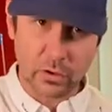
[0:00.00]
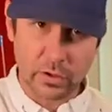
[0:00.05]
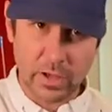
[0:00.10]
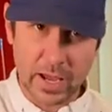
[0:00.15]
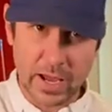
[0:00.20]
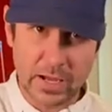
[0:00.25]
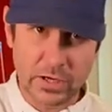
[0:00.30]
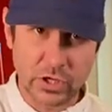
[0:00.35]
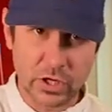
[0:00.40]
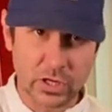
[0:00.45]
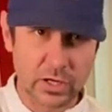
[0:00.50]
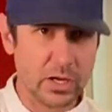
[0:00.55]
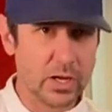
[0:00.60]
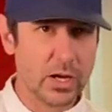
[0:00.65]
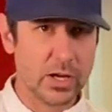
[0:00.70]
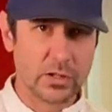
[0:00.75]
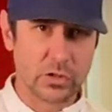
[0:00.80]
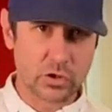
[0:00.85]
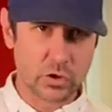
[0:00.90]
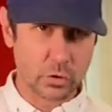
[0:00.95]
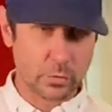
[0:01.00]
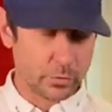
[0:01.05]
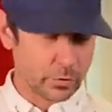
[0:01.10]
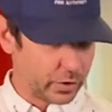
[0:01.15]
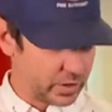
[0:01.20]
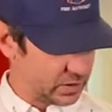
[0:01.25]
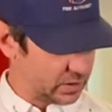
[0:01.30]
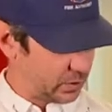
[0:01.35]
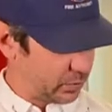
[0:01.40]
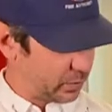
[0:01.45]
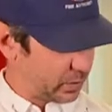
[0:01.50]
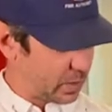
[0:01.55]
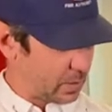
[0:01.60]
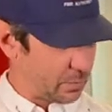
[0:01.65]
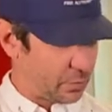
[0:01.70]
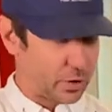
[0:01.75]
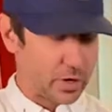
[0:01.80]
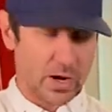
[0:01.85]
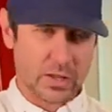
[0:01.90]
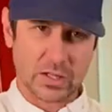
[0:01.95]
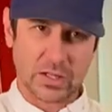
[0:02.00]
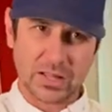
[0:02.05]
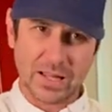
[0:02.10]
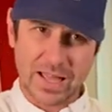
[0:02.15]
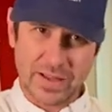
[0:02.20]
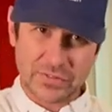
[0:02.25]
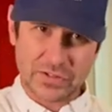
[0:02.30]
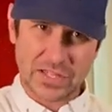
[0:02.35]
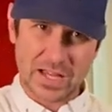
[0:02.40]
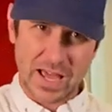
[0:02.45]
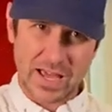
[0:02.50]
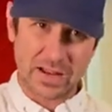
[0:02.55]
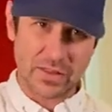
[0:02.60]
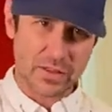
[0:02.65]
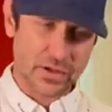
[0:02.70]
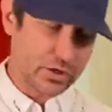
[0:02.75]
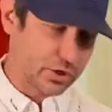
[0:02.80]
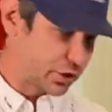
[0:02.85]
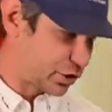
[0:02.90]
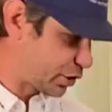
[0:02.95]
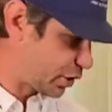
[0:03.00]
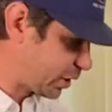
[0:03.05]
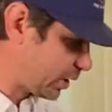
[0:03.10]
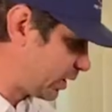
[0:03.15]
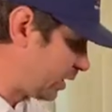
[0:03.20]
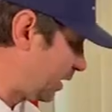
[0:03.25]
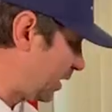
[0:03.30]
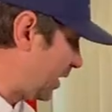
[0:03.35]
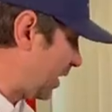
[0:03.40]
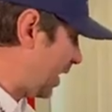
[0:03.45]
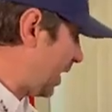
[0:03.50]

location. Super easy. We're gonna put it on the left side of this shirt